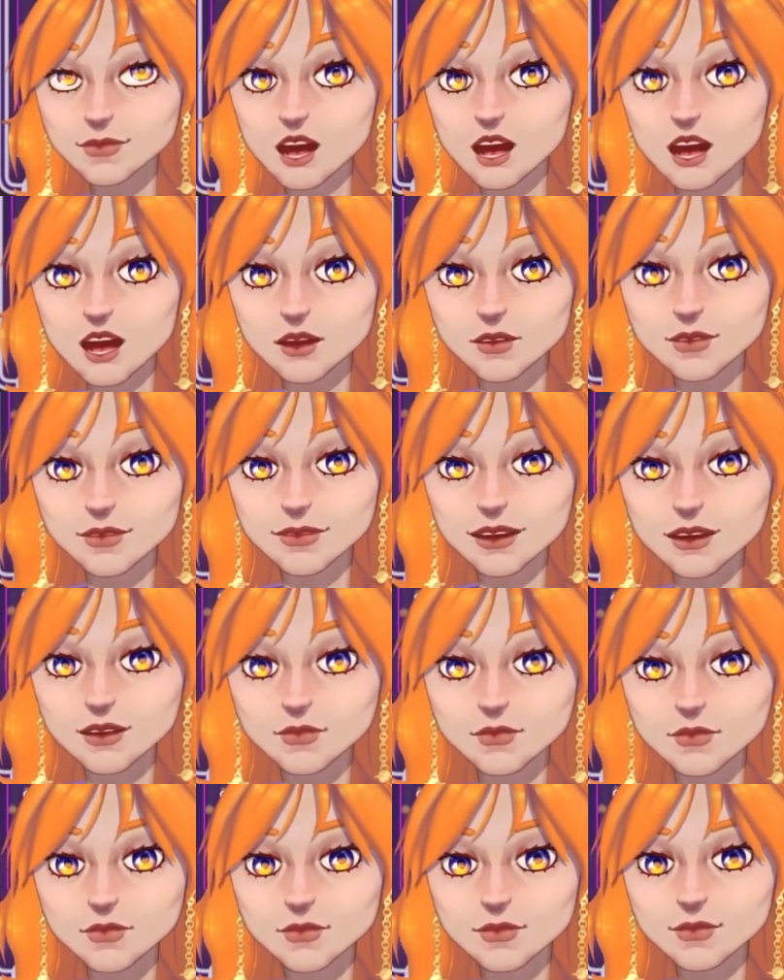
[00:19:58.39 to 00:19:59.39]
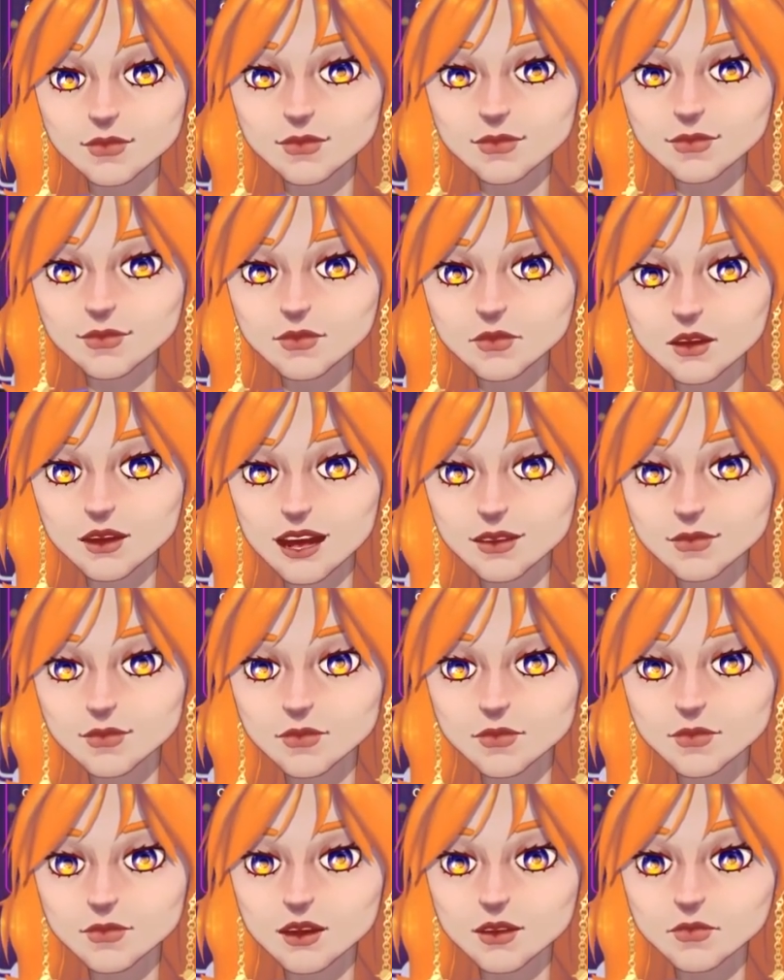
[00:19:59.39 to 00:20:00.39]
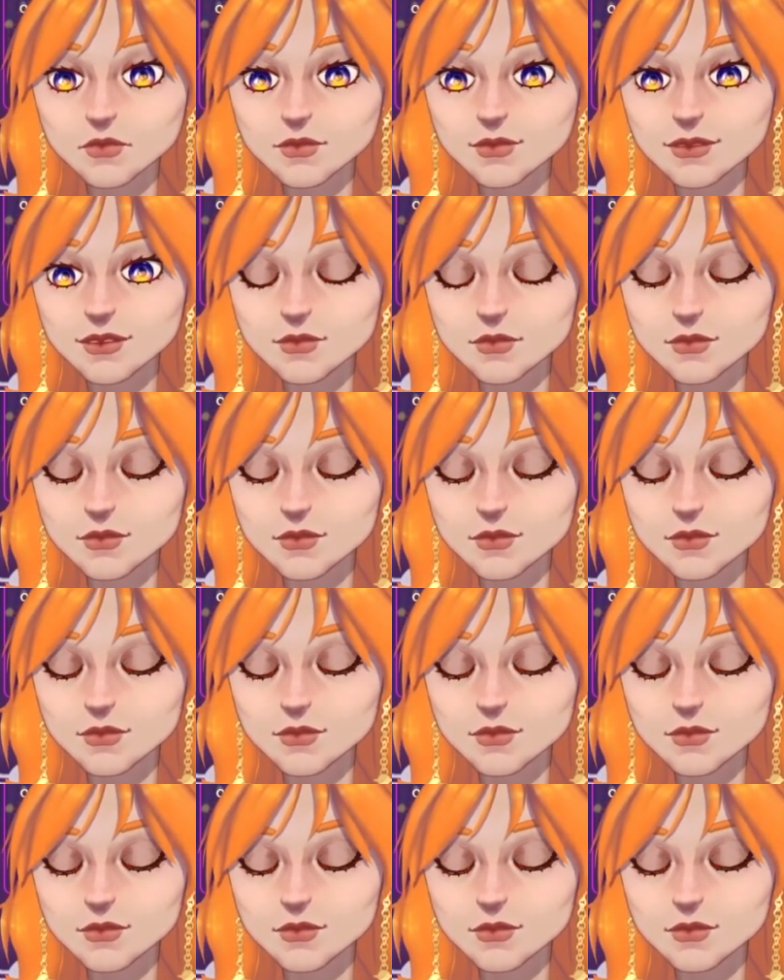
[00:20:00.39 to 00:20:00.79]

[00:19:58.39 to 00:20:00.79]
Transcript: to use them. So you have to juggle them.